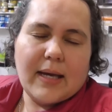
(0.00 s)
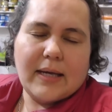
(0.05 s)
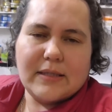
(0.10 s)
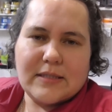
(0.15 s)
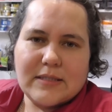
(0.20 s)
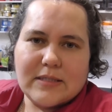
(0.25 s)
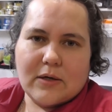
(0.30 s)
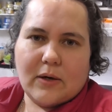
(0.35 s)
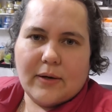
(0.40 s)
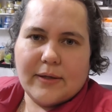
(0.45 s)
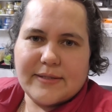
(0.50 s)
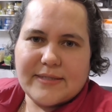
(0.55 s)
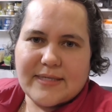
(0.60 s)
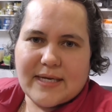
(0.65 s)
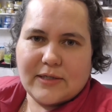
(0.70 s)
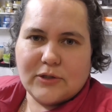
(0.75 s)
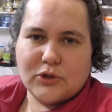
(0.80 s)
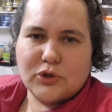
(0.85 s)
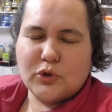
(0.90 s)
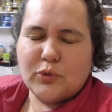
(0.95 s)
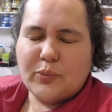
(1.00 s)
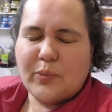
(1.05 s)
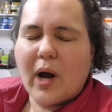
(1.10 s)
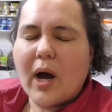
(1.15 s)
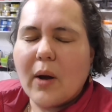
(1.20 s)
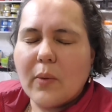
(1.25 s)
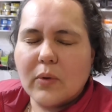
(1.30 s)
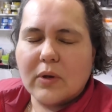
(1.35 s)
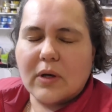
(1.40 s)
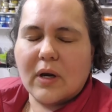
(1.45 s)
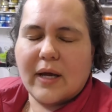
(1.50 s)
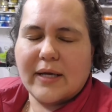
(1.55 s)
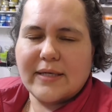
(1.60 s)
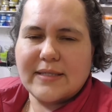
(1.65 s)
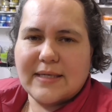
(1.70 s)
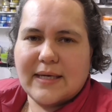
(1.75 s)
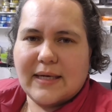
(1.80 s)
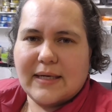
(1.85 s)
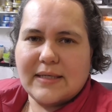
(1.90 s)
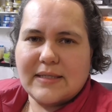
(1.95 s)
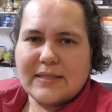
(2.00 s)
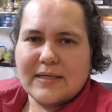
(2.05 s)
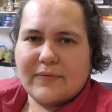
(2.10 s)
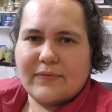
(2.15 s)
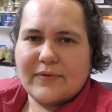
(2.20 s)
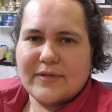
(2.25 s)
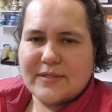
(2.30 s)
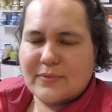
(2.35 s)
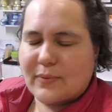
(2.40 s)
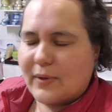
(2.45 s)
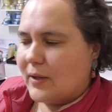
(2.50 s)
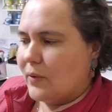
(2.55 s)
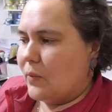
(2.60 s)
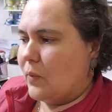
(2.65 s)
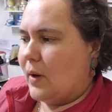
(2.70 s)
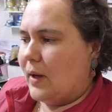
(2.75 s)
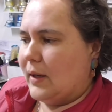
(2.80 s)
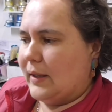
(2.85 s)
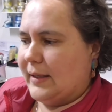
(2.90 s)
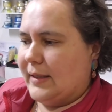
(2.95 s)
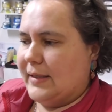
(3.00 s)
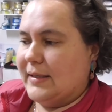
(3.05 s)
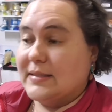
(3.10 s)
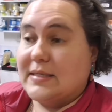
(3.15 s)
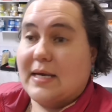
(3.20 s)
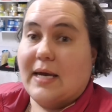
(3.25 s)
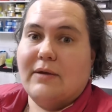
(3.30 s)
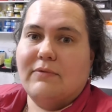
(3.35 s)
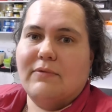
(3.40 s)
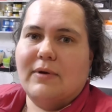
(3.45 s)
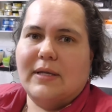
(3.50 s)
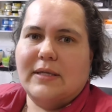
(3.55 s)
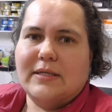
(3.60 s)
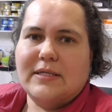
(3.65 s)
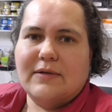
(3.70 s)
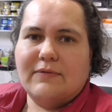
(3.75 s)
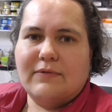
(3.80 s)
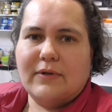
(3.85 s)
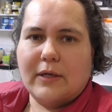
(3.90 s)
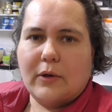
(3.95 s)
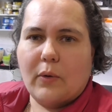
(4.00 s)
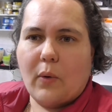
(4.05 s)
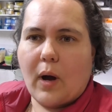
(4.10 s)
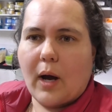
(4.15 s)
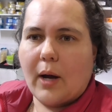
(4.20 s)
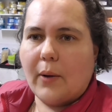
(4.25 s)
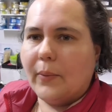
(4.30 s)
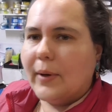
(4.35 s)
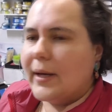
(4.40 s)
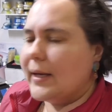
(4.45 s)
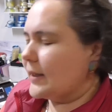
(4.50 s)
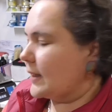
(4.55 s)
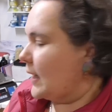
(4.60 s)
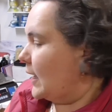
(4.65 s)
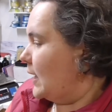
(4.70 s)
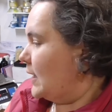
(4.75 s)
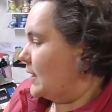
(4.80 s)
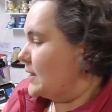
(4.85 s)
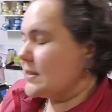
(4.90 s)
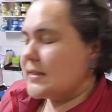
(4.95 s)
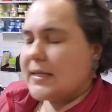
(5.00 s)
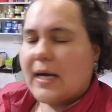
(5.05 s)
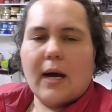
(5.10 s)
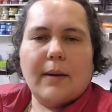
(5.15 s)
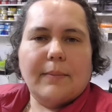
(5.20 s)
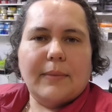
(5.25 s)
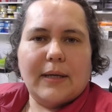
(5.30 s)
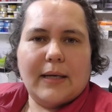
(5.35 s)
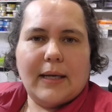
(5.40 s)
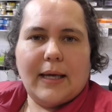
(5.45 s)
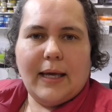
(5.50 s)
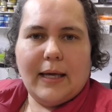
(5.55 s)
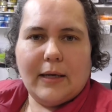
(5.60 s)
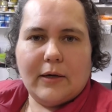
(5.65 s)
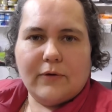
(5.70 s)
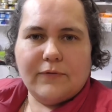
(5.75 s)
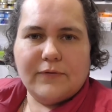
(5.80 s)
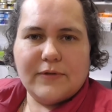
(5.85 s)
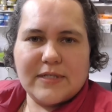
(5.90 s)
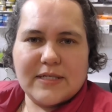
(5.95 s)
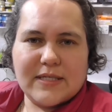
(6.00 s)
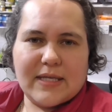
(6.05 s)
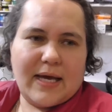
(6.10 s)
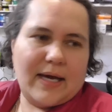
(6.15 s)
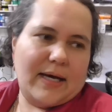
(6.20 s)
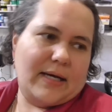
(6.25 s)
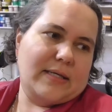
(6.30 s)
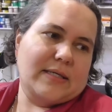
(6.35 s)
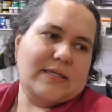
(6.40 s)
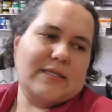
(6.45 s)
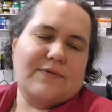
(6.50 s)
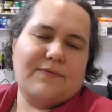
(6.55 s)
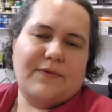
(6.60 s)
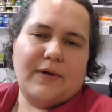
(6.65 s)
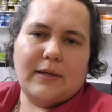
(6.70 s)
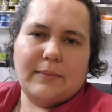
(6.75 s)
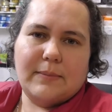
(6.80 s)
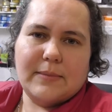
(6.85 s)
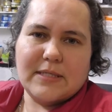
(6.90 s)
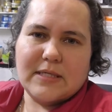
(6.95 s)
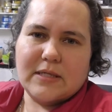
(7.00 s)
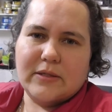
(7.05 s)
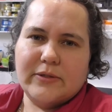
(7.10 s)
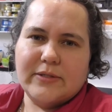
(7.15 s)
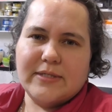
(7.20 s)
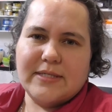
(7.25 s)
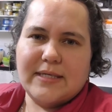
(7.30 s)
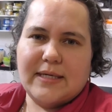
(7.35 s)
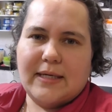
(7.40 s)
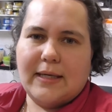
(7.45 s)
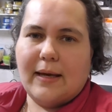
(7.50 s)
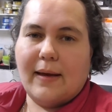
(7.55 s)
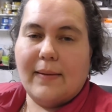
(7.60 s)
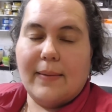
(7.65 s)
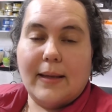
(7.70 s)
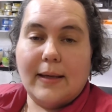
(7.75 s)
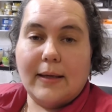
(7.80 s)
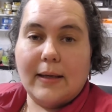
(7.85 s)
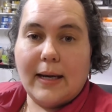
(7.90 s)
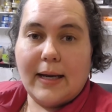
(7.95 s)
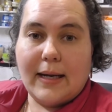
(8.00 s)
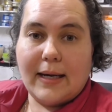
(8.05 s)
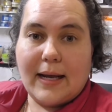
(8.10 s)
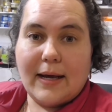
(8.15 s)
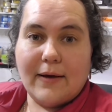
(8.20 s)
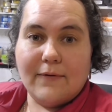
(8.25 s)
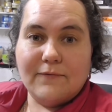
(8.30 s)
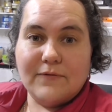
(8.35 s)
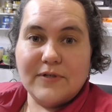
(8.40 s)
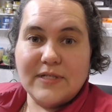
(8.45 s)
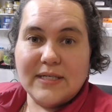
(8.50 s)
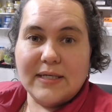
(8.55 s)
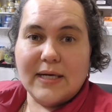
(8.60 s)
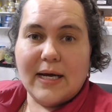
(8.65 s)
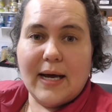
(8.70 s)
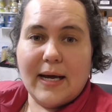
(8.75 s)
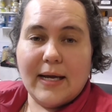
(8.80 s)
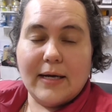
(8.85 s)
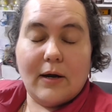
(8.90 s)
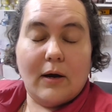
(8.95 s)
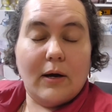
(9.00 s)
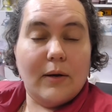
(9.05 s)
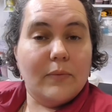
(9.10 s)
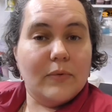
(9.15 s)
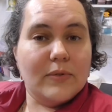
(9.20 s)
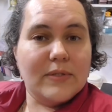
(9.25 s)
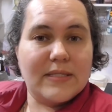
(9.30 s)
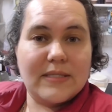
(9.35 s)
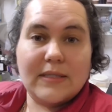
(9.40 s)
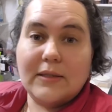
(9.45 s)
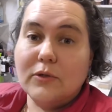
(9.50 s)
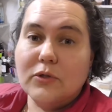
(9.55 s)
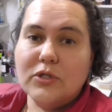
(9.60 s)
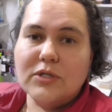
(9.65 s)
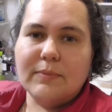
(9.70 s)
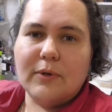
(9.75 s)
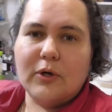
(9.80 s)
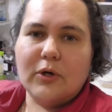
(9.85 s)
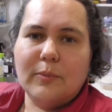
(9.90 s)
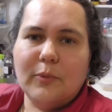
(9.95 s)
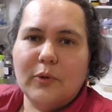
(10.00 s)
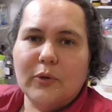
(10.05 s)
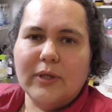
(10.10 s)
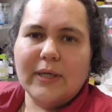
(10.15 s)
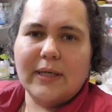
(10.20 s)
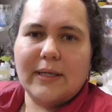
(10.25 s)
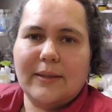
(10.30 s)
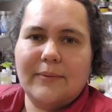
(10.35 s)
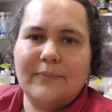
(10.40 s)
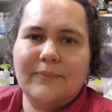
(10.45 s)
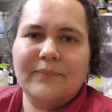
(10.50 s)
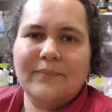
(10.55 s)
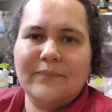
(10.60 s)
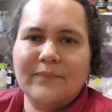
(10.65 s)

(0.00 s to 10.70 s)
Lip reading: it's not essential, but I would like to get it done this week while it is a relatively quiet week. So I'm going to head off into the house, feed Miss Lucy, and then head out for dinner, and I will see you tomorrow morning.